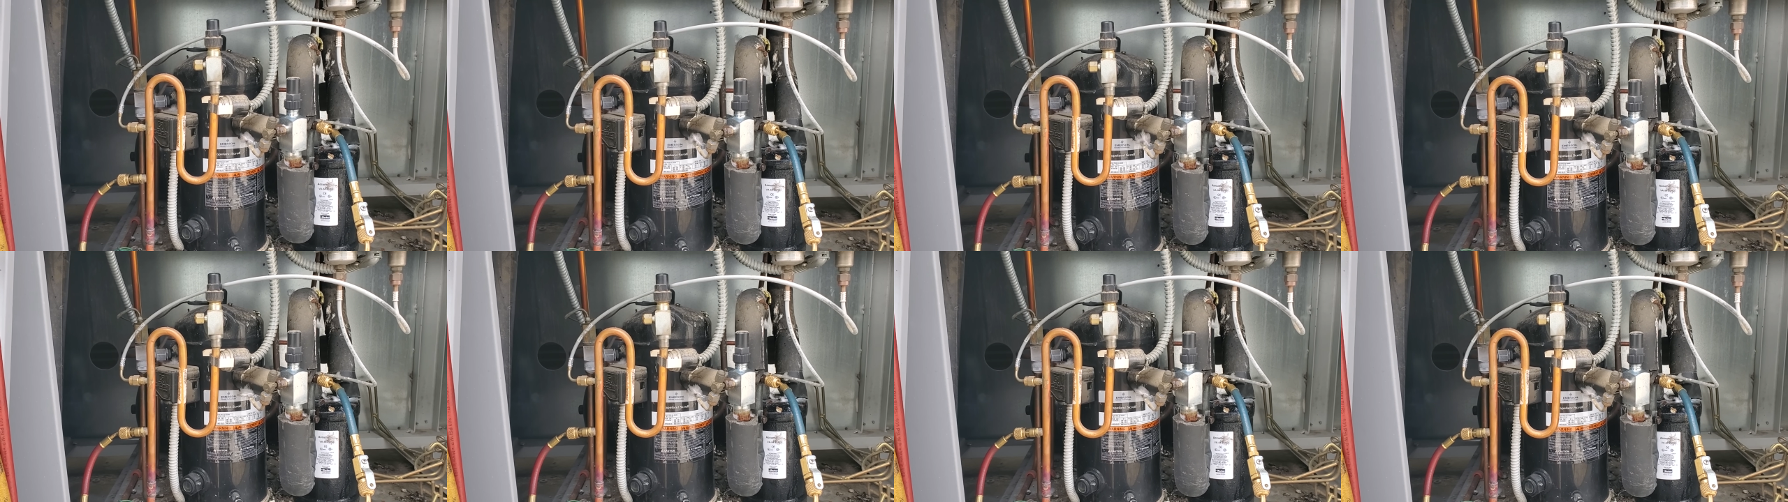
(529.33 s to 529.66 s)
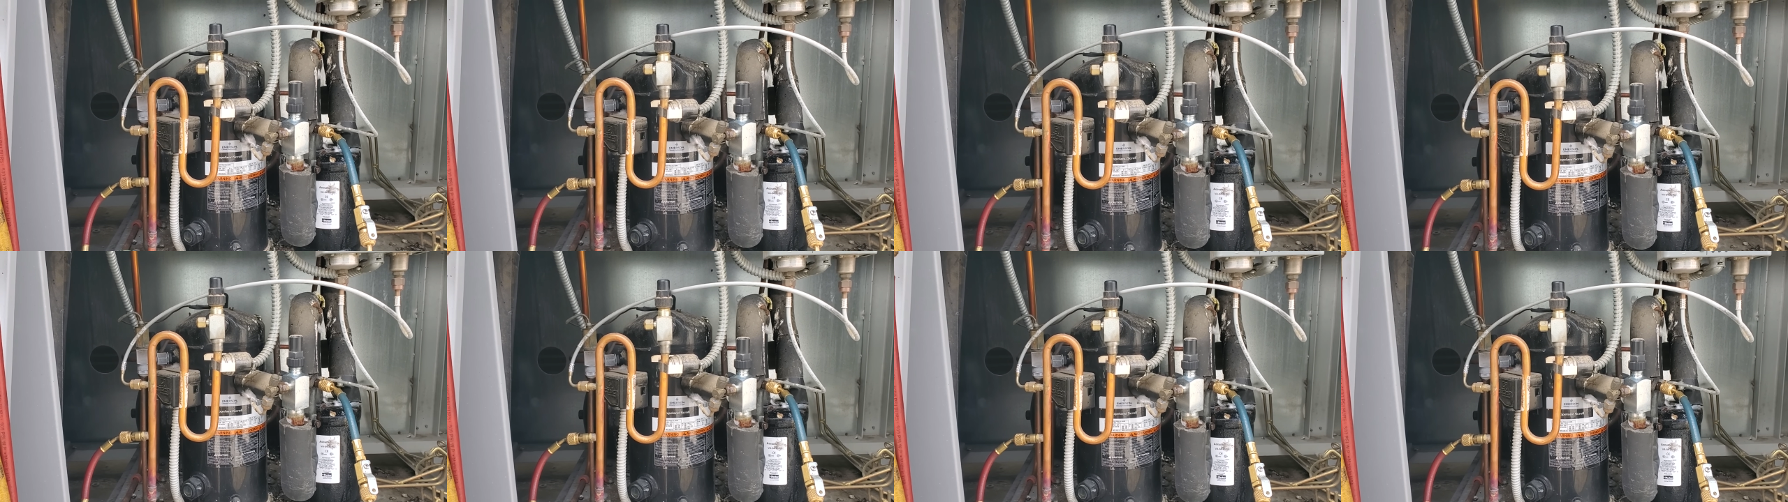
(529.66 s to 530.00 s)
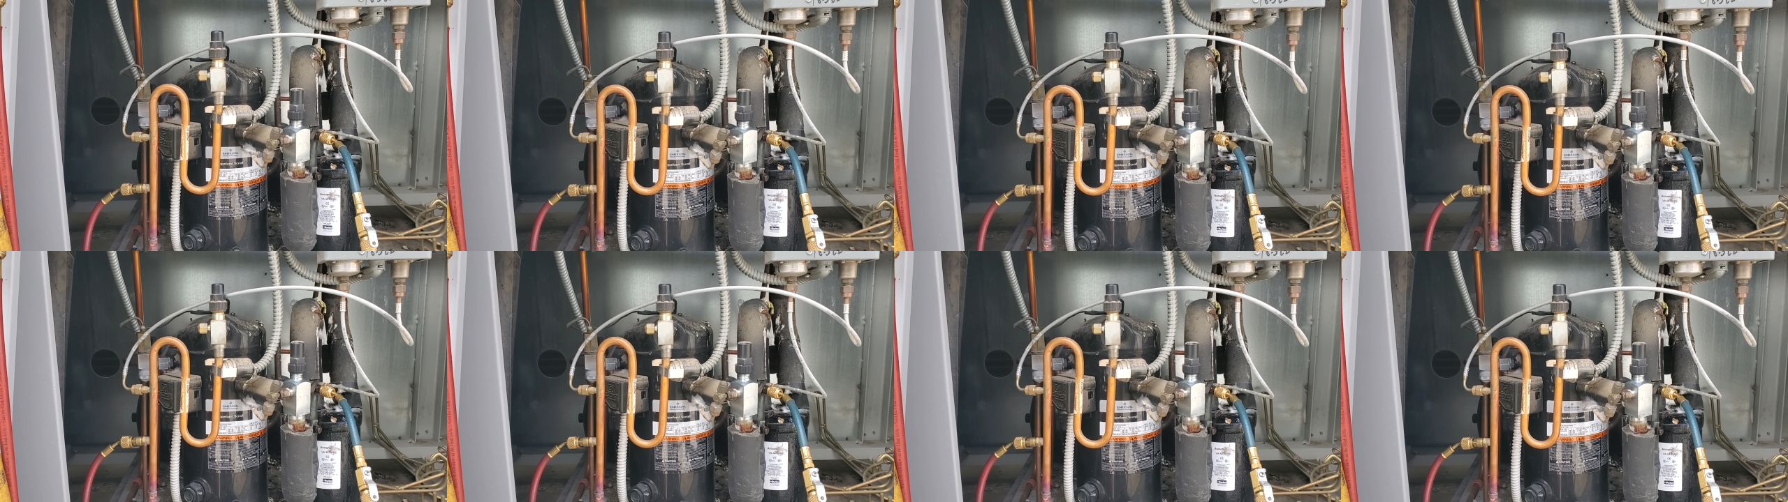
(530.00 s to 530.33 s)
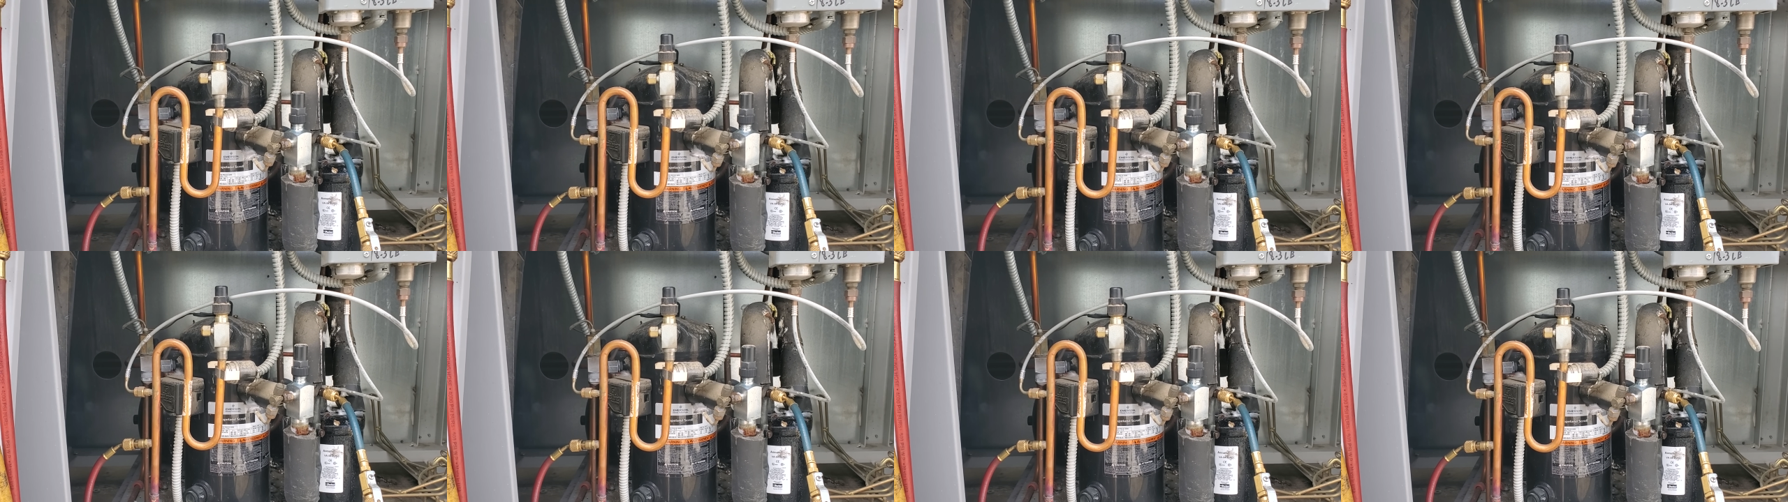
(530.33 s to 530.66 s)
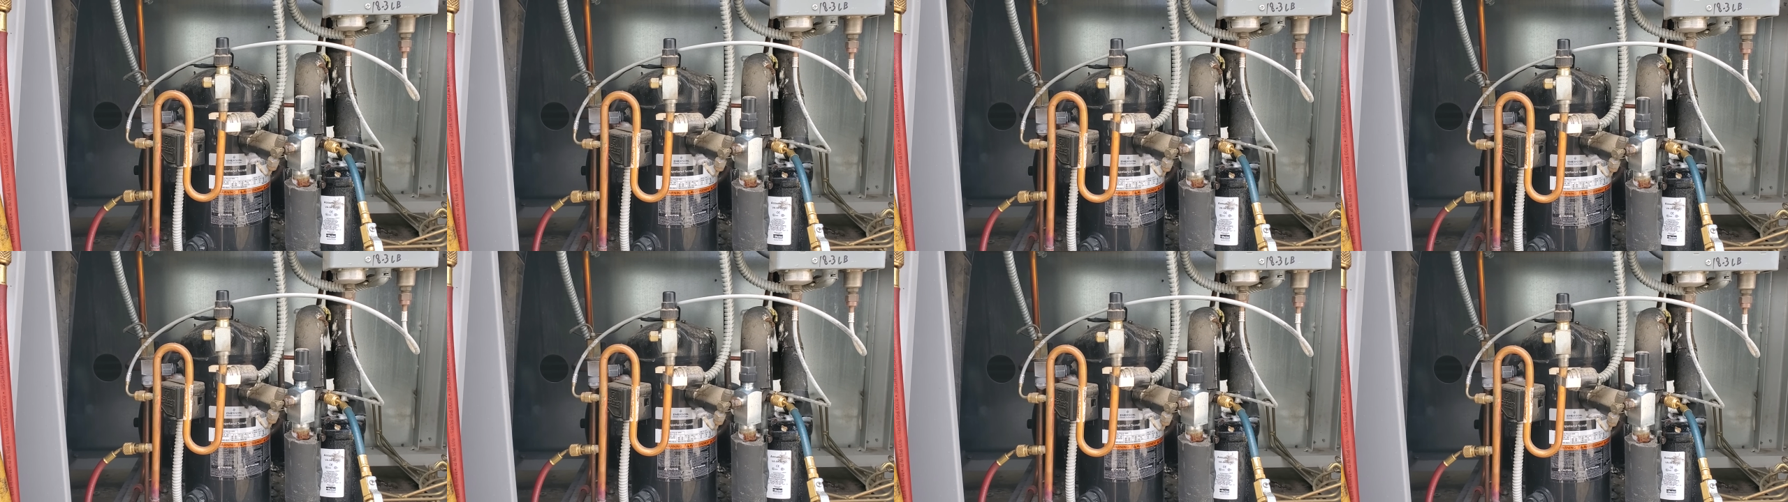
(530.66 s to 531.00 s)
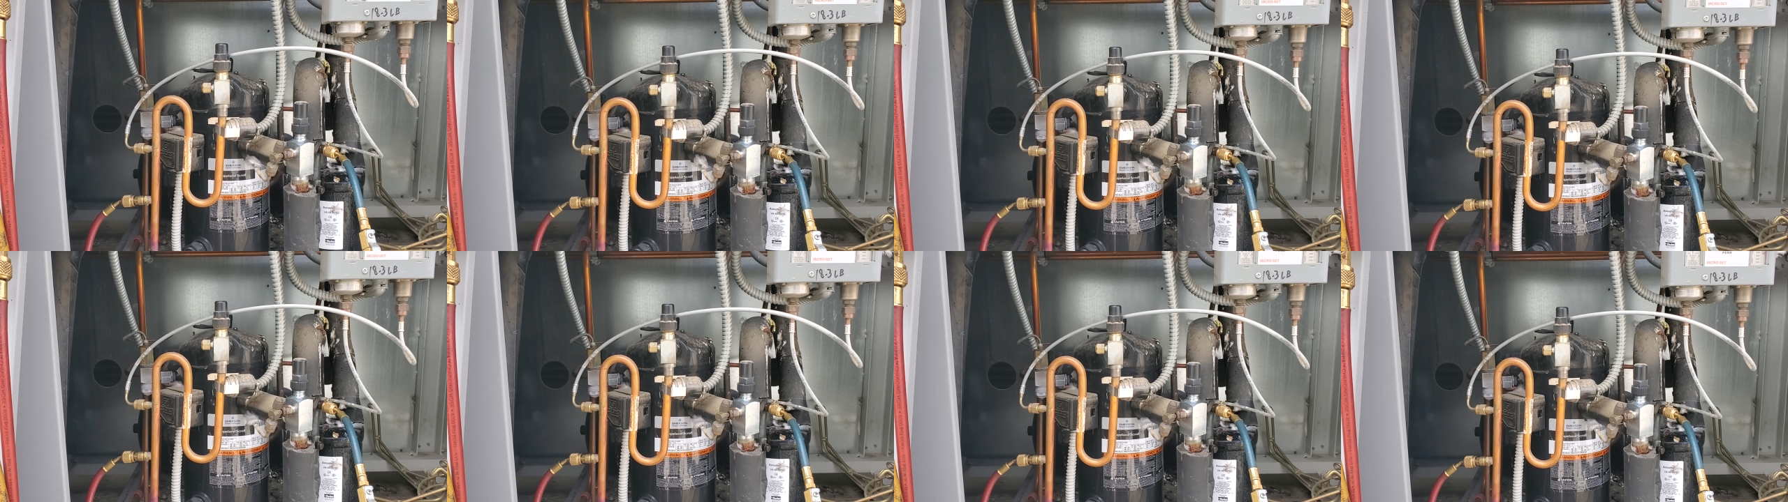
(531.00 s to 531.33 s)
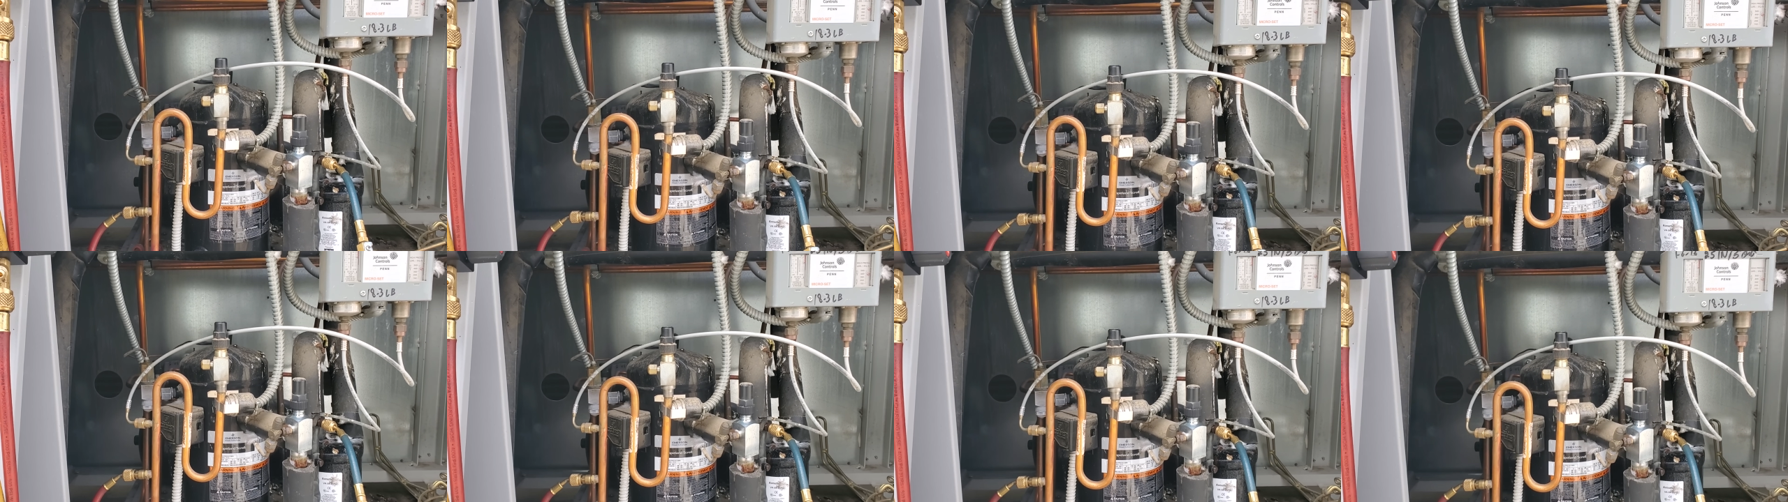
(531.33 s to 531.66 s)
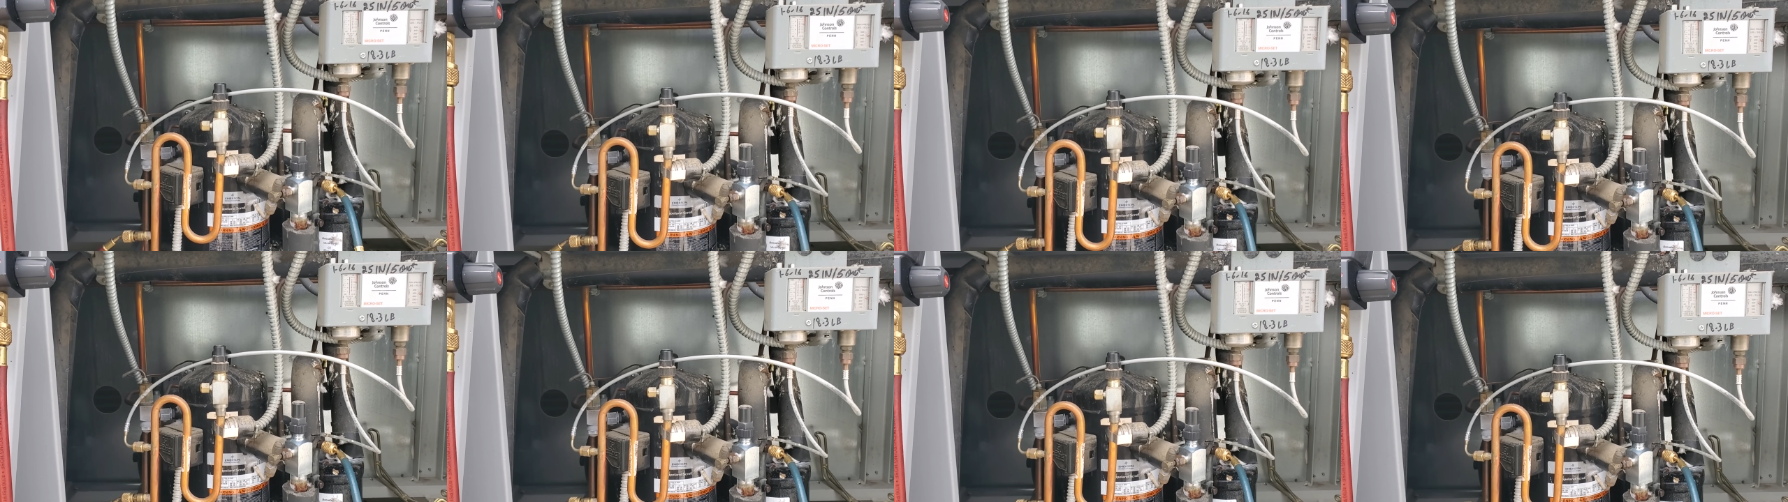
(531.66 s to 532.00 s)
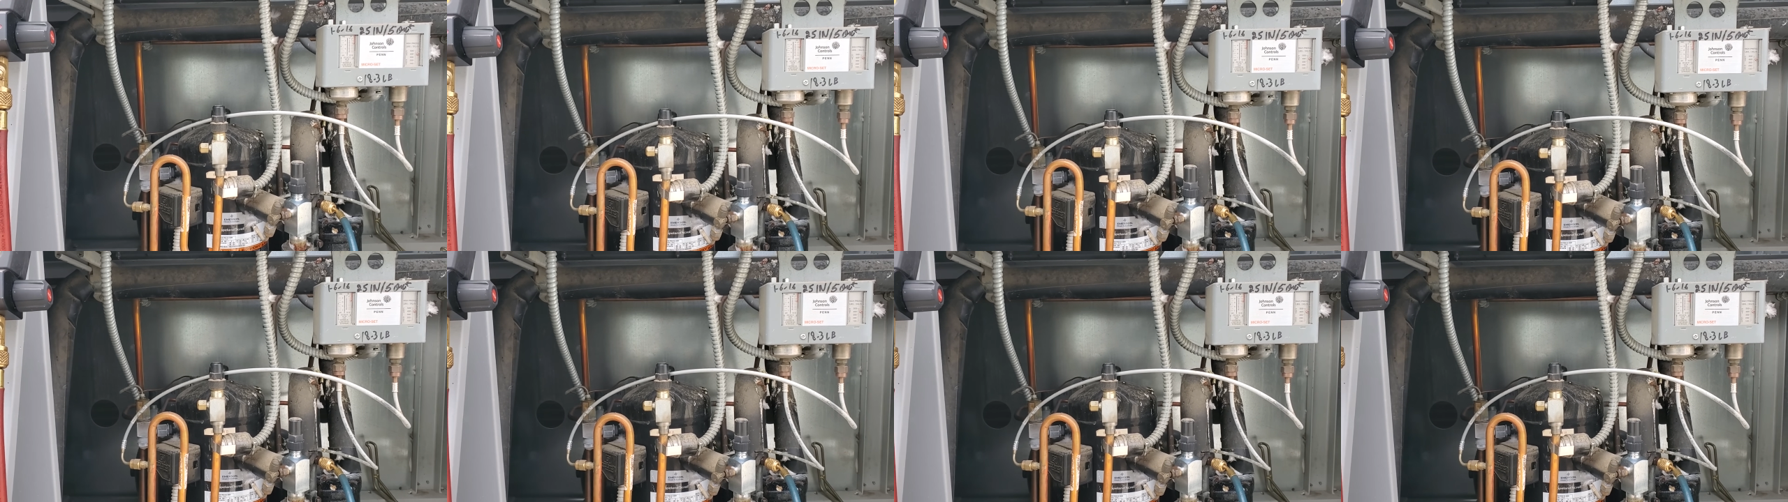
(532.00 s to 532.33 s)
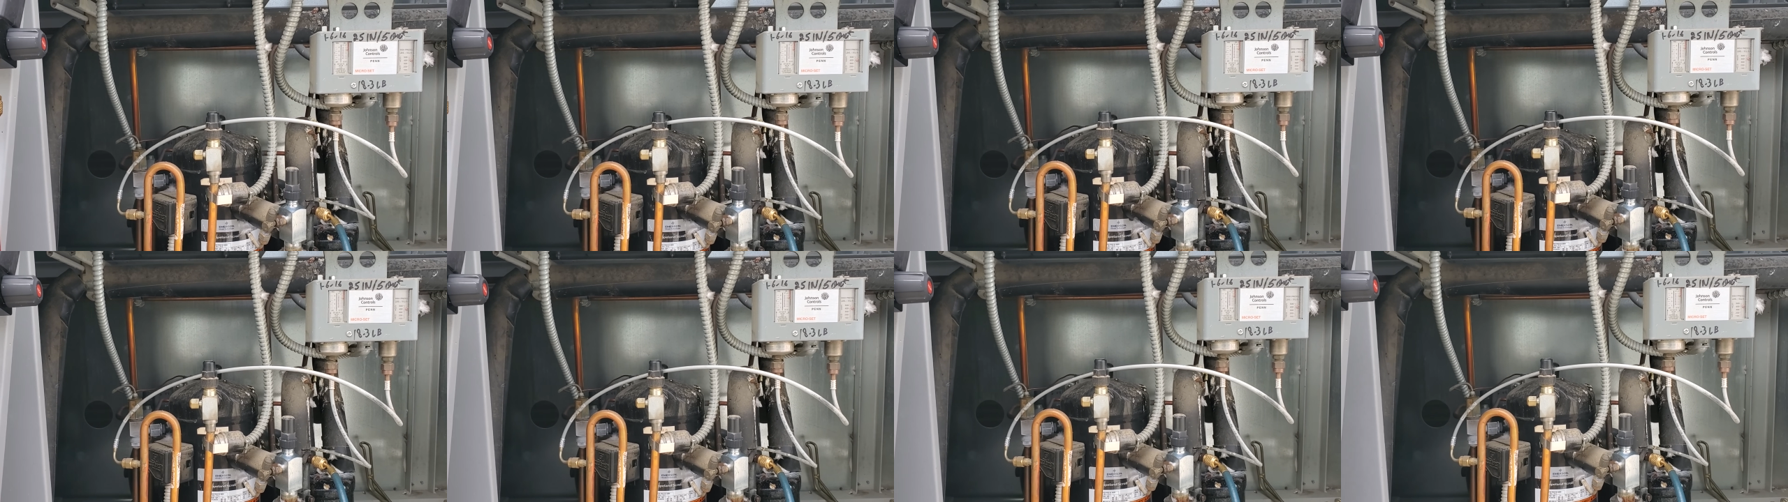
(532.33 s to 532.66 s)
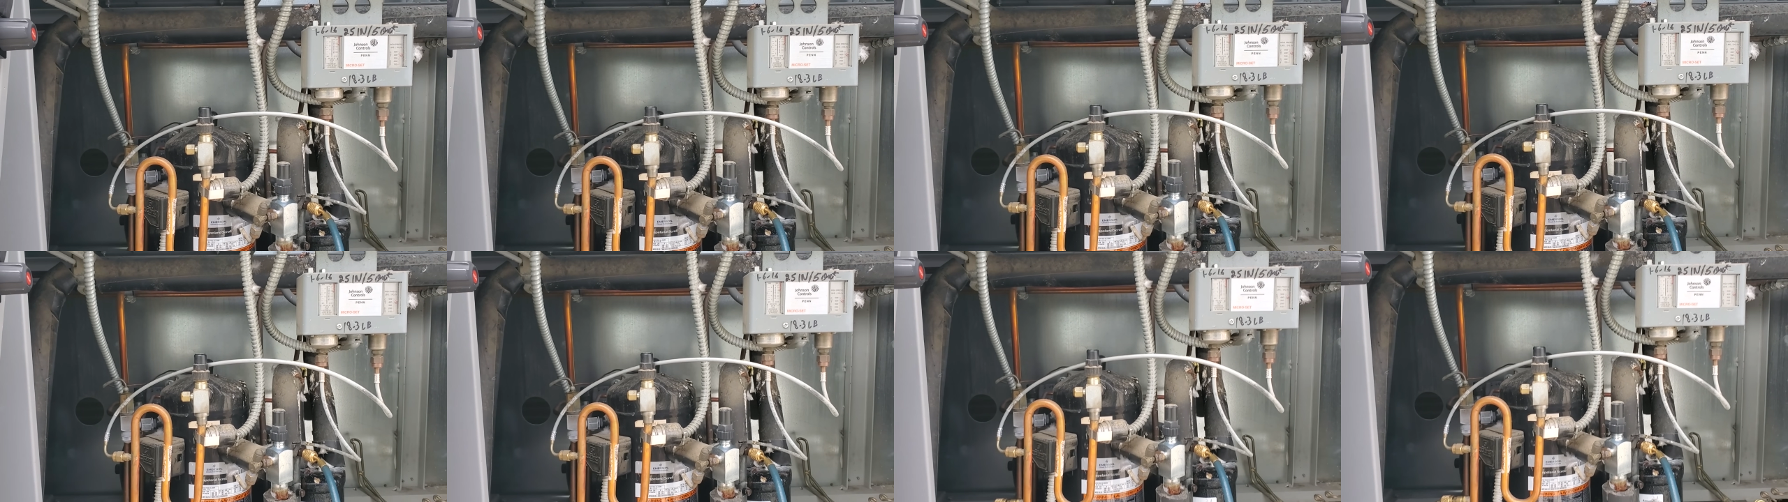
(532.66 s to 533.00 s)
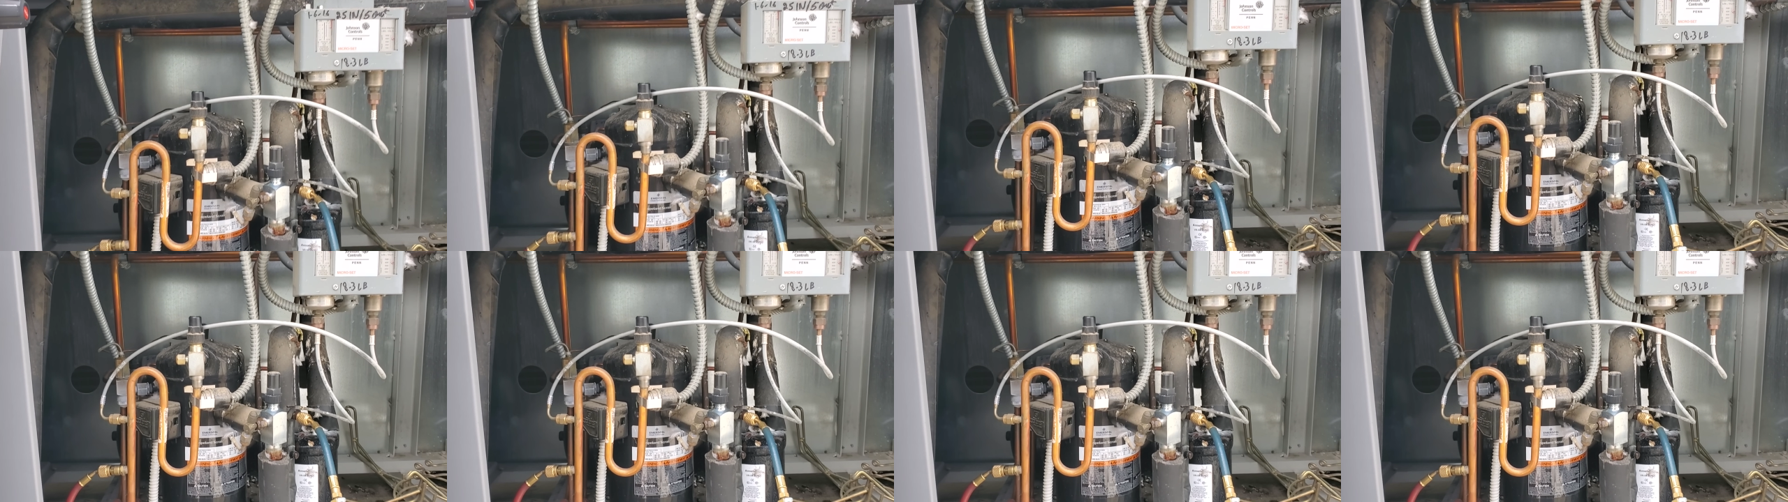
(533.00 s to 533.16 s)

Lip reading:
Nobody's mouth can be seen.